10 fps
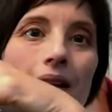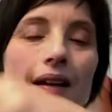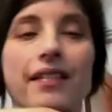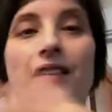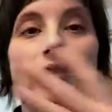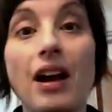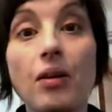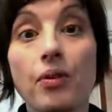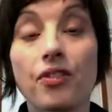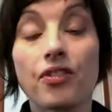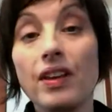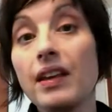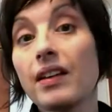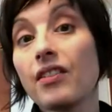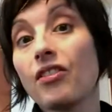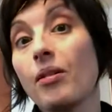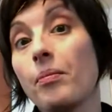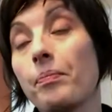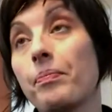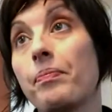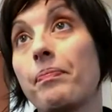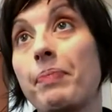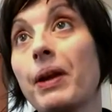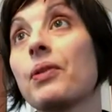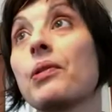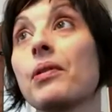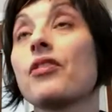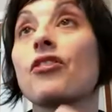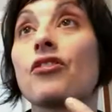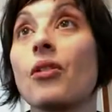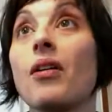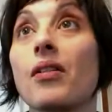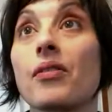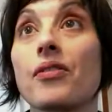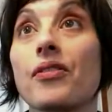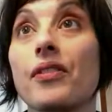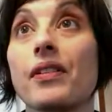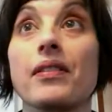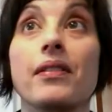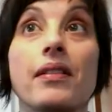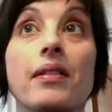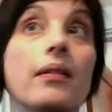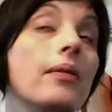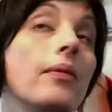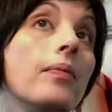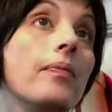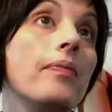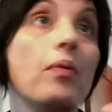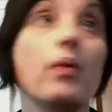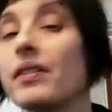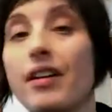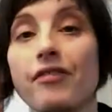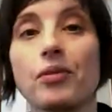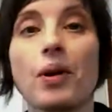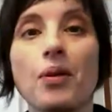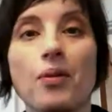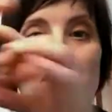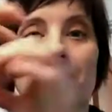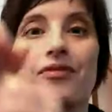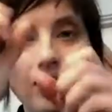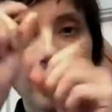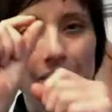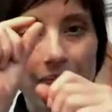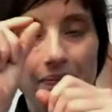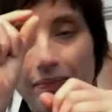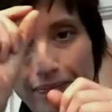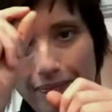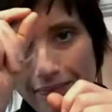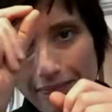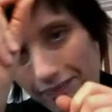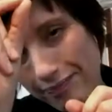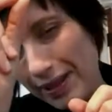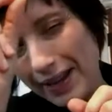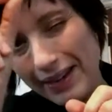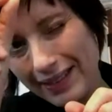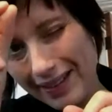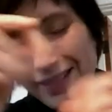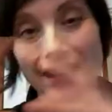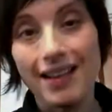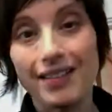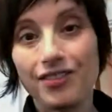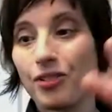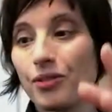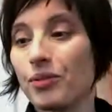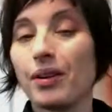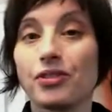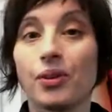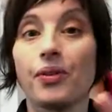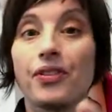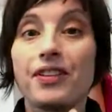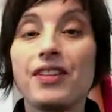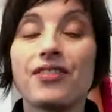And so now we're seeing some bigger stars and they wouldn't have grown from plankton size to adult sea